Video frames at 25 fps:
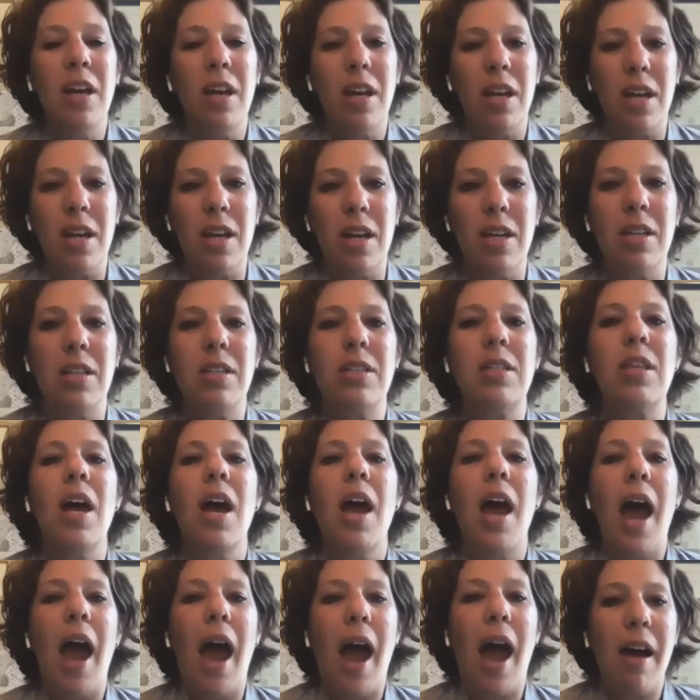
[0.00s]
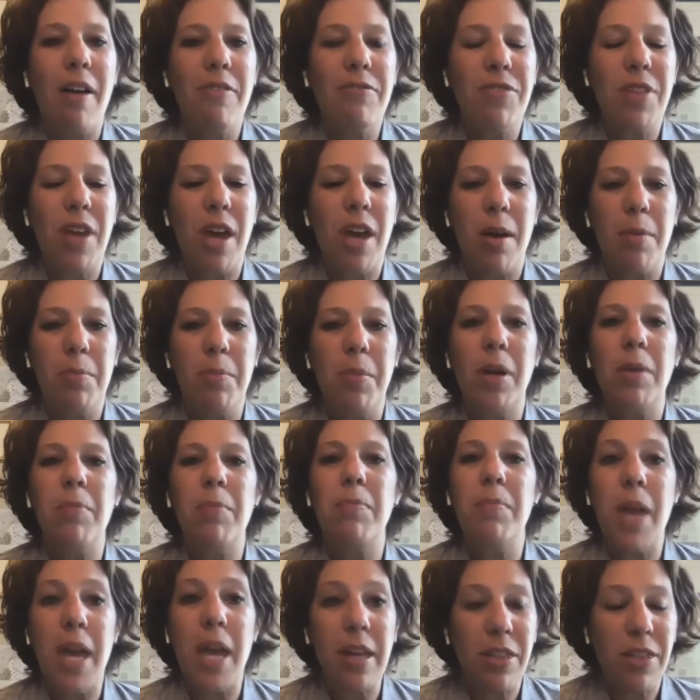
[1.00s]
is have them
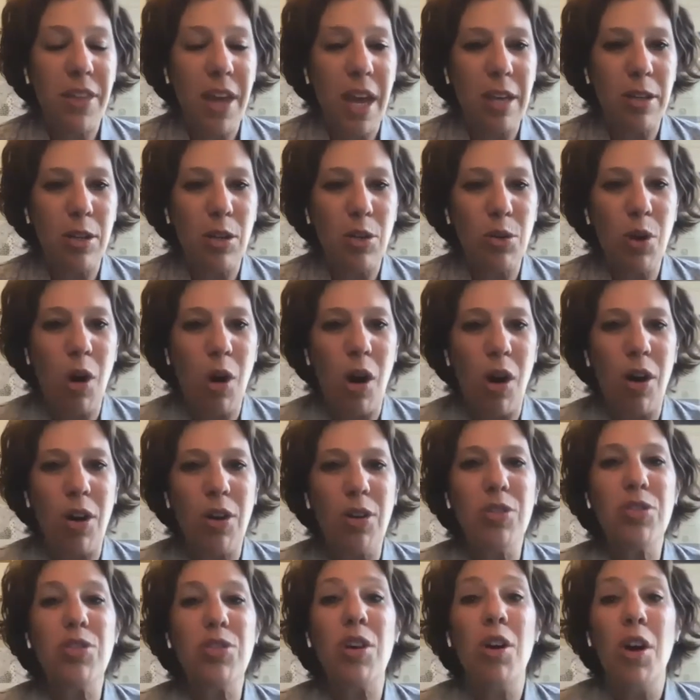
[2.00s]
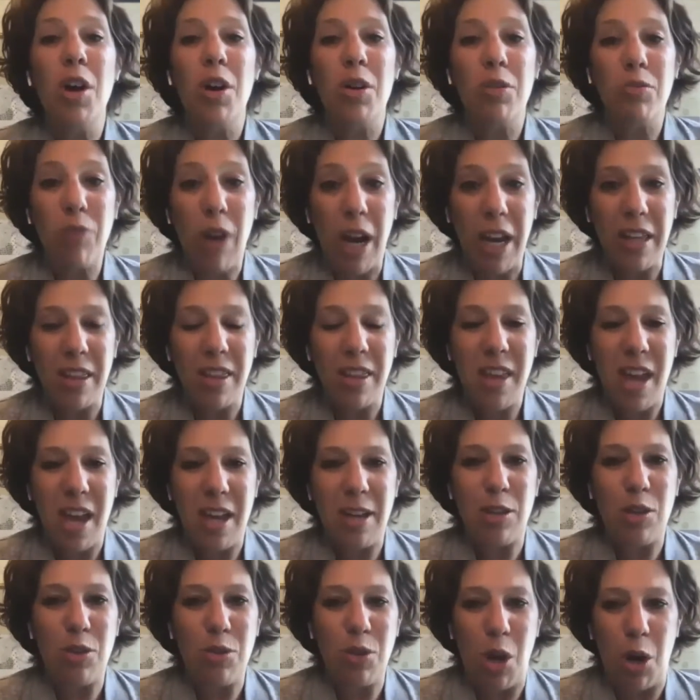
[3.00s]
make thank you calls, write
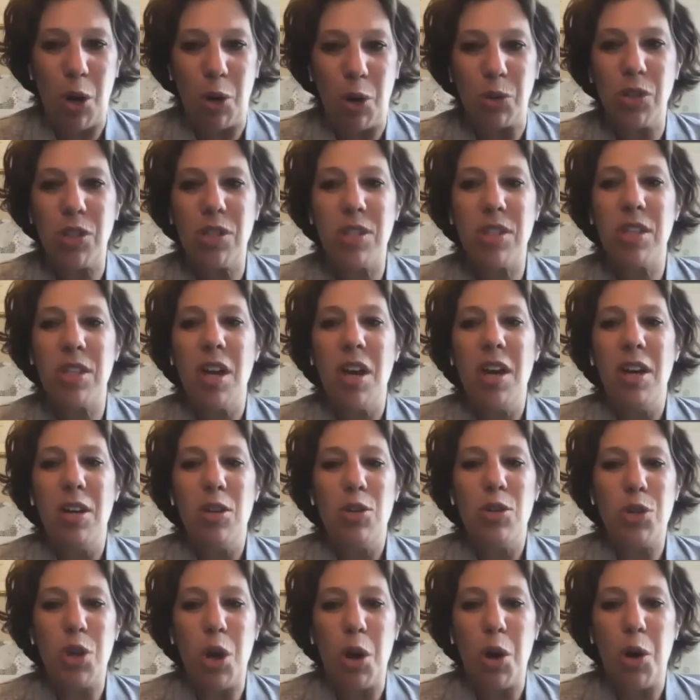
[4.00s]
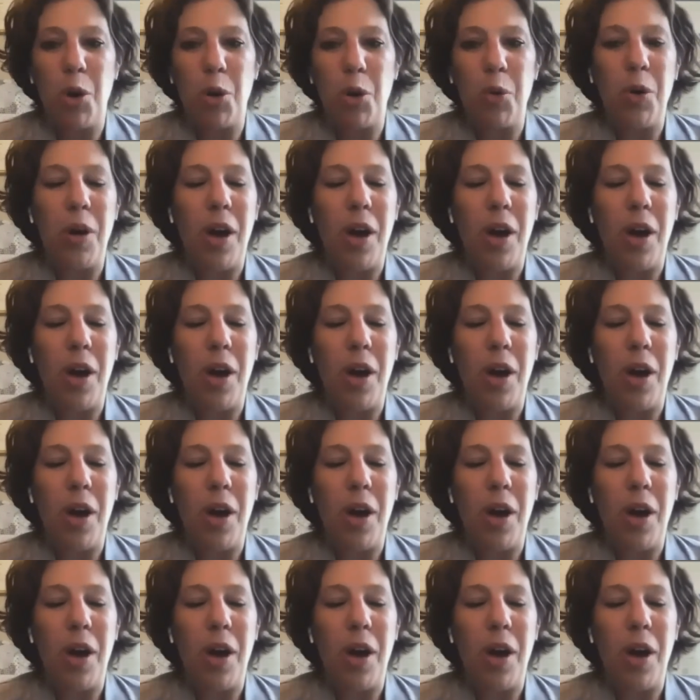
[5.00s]
thank you notes. So